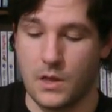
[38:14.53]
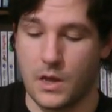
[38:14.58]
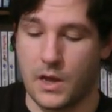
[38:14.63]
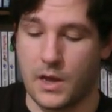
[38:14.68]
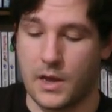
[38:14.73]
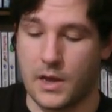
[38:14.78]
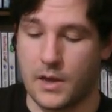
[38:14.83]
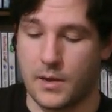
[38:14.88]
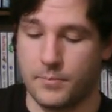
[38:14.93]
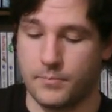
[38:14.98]

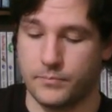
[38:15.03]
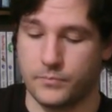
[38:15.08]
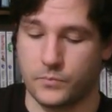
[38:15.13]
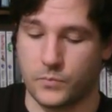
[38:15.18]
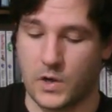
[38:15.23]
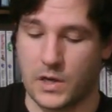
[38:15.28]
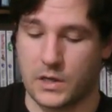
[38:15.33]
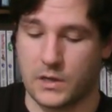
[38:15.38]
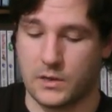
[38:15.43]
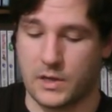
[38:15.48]

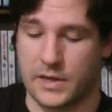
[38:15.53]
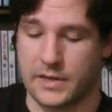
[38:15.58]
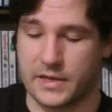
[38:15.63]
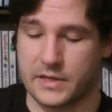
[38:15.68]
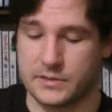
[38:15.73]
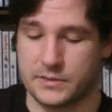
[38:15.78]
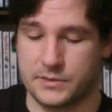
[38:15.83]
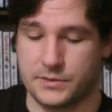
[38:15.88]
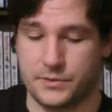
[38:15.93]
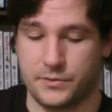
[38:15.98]
Well, I
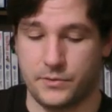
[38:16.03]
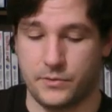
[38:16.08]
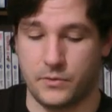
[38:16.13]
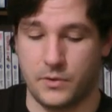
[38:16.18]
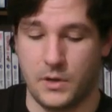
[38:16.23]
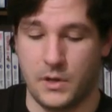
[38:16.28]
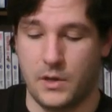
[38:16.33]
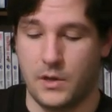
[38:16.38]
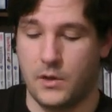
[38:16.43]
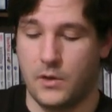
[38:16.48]
guess two.
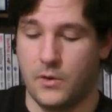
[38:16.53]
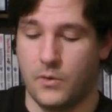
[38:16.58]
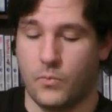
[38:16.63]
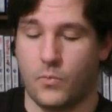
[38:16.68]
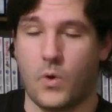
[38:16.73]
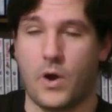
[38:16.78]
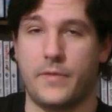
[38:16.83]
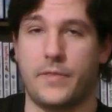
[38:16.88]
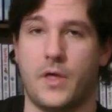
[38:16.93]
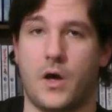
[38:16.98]

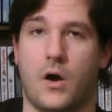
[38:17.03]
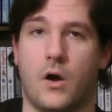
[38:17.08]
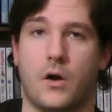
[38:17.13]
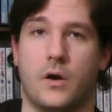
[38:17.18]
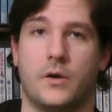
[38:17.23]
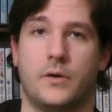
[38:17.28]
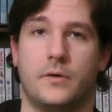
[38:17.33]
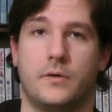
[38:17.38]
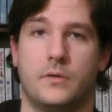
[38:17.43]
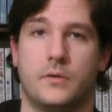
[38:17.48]
One, the
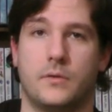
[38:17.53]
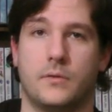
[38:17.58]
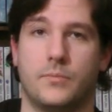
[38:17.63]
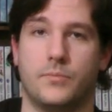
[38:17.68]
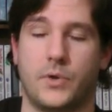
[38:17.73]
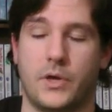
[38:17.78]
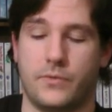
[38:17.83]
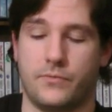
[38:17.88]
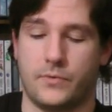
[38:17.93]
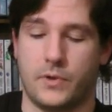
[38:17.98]
art,
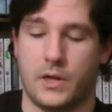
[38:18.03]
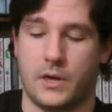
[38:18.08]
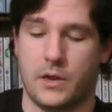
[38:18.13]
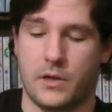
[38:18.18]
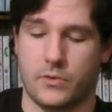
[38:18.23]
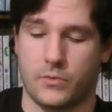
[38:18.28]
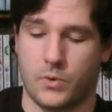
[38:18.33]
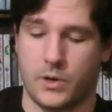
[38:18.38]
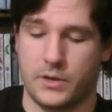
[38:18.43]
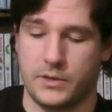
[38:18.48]
but
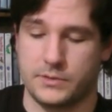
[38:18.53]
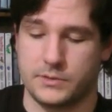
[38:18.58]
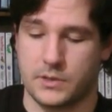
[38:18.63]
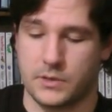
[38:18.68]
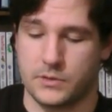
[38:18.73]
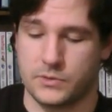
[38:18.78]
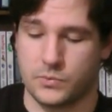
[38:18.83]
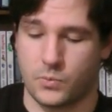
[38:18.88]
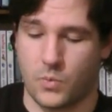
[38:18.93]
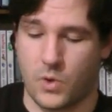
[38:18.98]
another one is
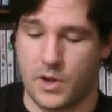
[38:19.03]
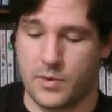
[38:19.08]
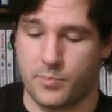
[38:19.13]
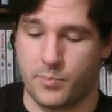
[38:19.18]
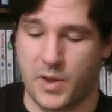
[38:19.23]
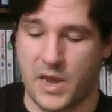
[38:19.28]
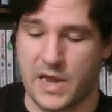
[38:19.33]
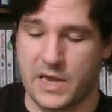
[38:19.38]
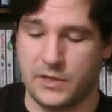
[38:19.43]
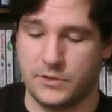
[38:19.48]
there's one
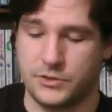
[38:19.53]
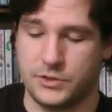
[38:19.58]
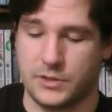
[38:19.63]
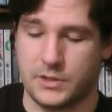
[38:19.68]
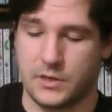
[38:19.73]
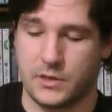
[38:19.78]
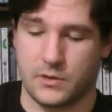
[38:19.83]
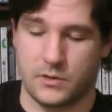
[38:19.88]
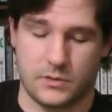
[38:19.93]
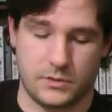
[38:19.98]
page in
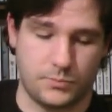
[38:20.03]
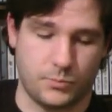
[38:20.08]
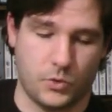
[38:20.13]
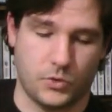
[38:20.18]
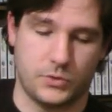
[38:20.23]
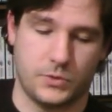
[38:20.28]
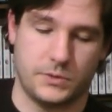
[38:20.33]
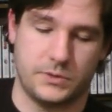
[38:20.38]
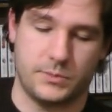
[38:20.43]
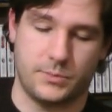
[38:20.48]
here, and it's
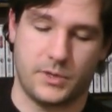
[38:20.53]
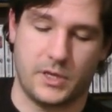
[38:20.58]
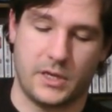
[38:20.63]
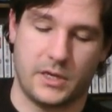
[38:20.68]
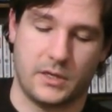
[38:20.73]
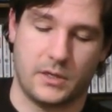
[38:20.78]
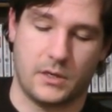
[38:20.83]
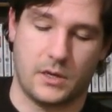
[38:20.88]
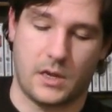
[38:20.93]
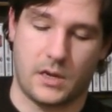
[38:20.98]
more towards the
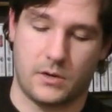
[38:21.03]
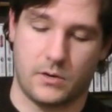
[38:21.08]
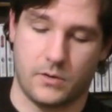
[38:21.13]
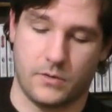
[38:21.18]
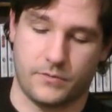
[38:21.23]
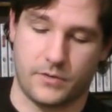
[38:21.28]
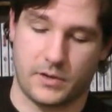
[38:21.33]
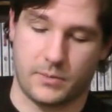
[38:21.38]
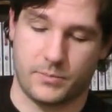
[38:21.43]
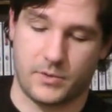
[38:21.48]
beginning, and I don't know
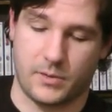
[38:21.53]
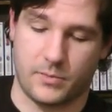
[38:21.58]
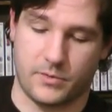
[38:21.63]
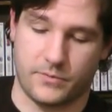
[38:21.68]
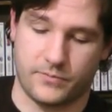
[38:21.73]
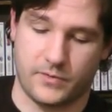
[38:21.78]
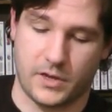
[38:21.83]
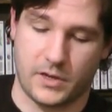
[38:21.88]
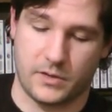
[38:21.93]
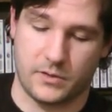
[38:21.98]
if I can be able
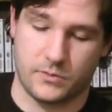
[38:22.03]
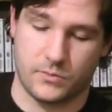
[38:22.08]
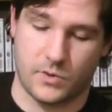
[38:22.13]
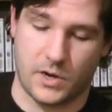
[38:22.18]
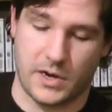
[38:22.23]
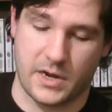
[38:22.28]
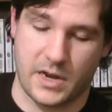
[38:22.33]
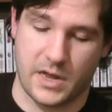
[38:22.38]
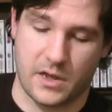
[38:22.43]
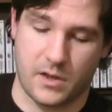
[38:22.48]
to find it
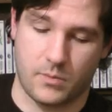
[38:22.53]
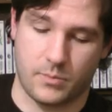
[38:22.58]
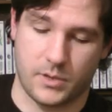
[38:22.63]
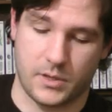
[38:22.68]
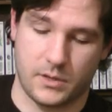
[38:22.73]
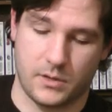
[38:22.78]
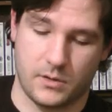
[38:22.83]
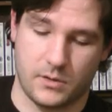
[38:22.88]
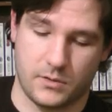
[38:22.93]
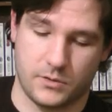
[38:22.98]
right now,
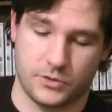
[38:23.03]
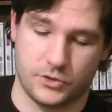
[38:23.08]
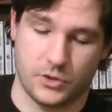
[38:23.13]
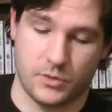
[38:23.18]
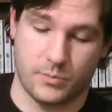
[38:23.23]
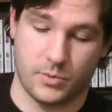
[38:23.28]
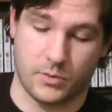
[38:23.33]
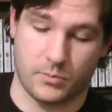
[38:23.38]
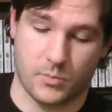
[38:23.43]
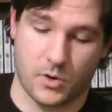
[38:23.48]
but I should
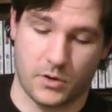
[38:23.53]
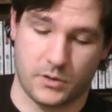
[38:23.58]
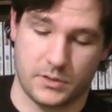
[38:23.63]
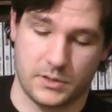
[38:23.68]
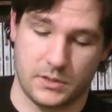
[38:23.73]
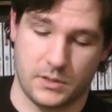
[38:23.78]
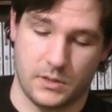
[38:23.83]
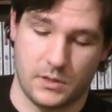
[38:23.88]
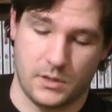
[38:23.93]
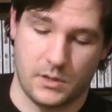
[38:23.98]
have bookmarked
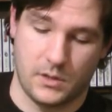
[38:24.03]
it.